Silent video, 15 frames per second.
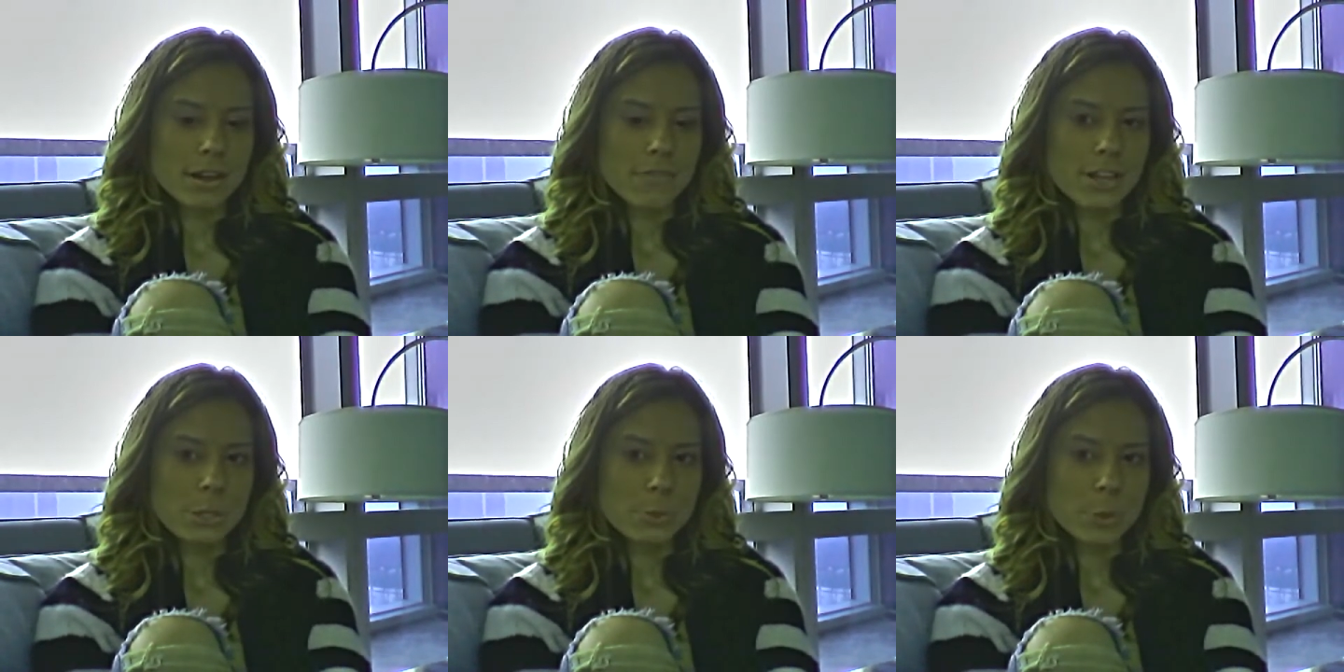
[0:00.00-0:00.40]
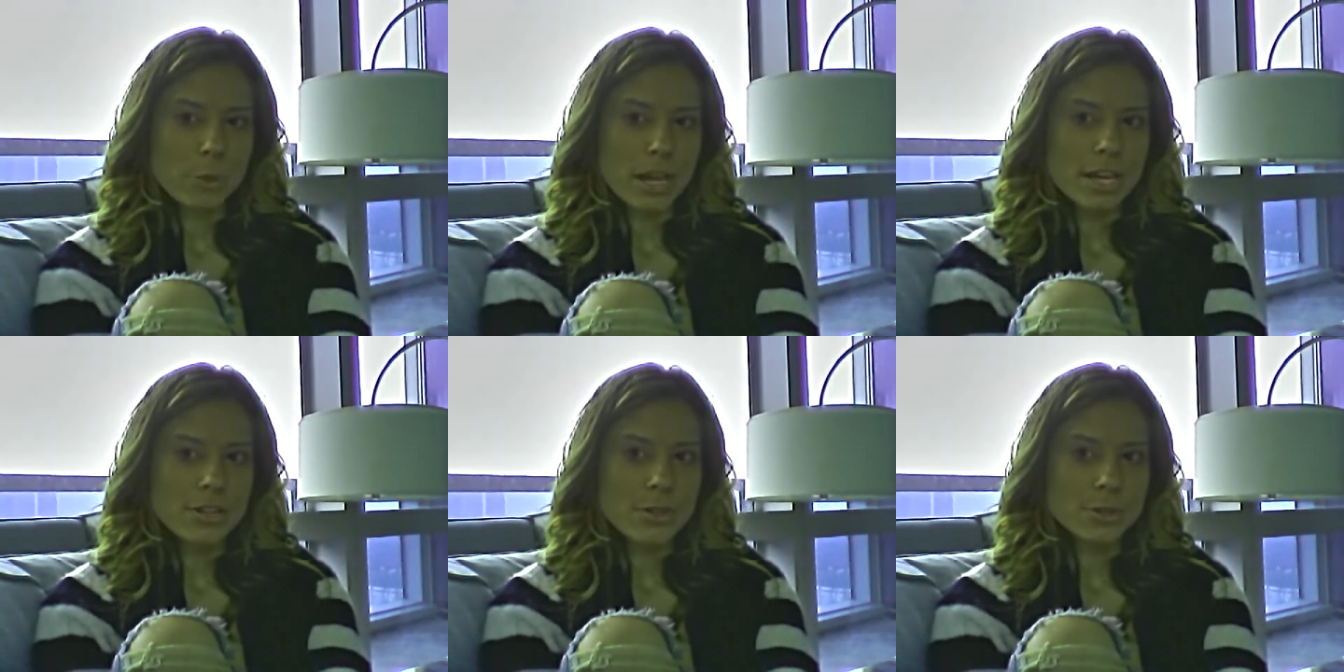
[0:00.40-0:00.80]
Facebook
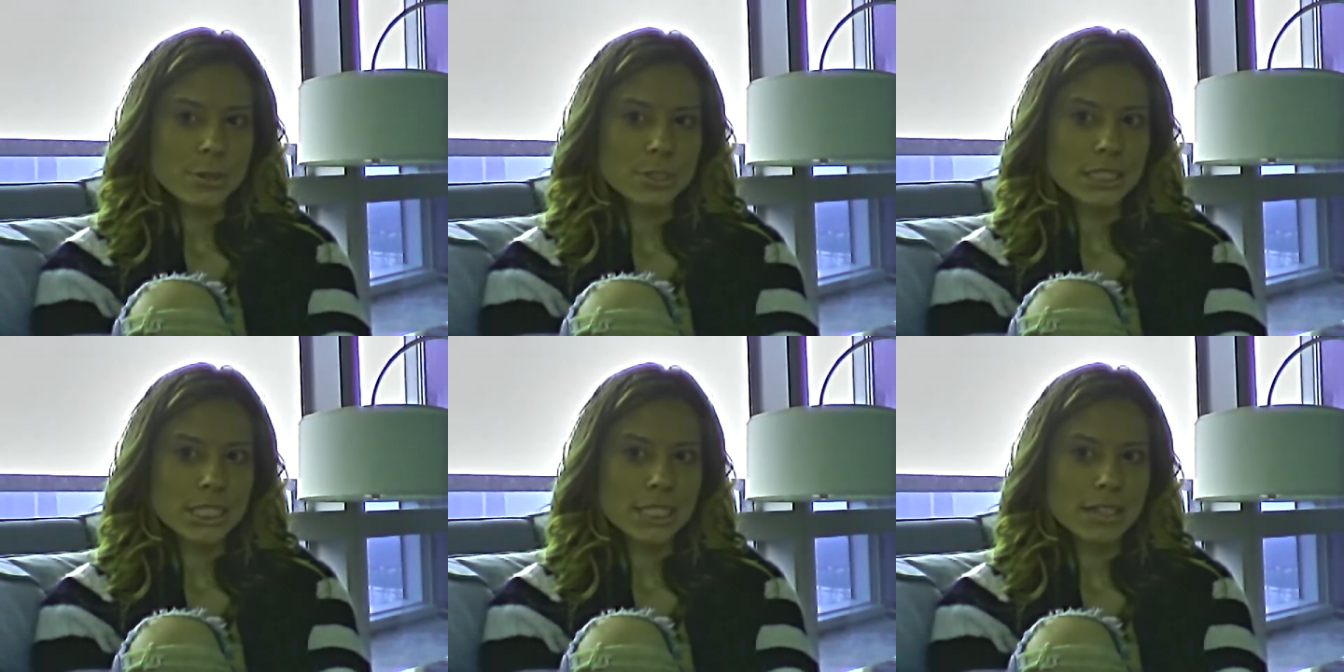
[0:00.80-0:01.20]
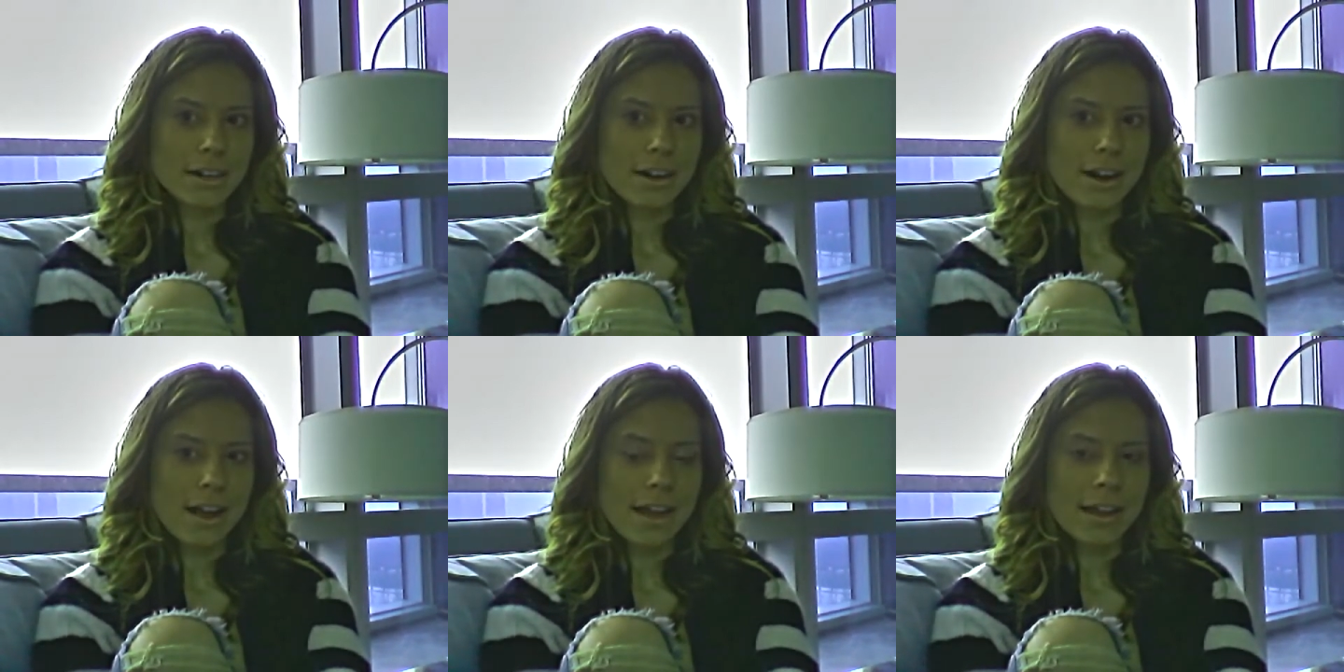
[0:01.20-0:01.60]
page,
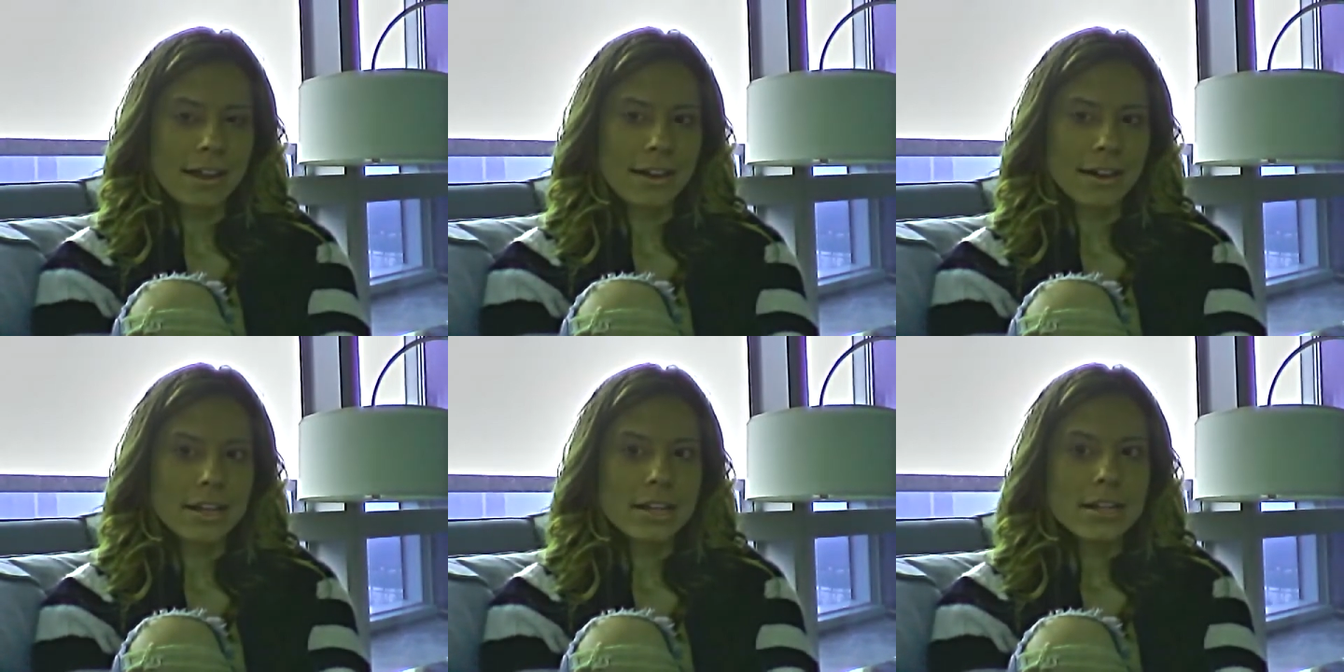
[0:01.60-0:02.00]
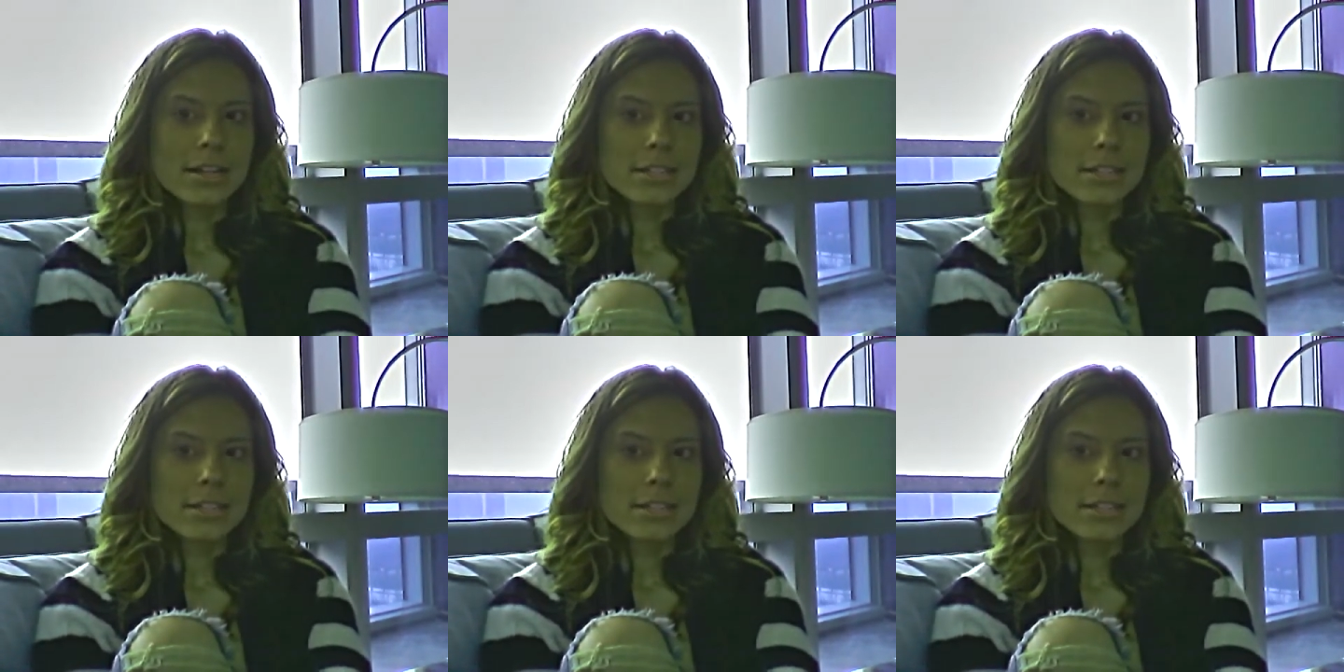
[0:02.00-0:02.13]
or on